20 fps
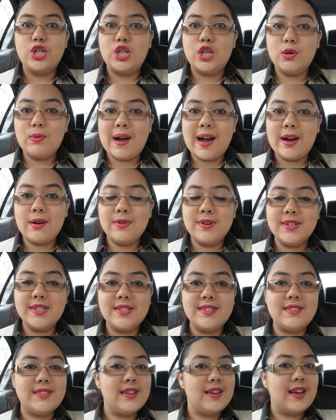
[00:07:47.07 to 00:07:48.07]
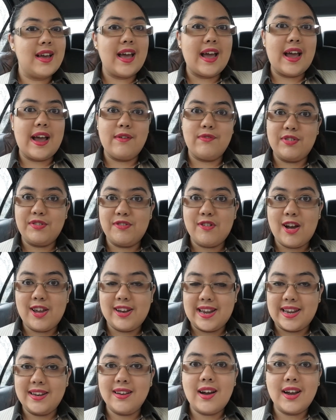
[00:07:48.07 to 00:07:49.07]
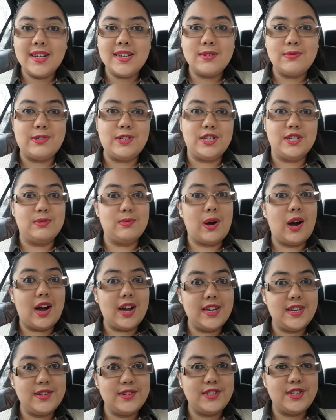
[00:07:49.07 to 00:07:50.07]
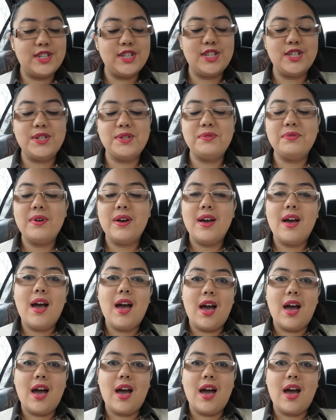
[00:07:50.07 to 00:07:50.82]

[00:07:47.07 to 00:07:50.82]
2 hours every Friday night, which is what I used to do,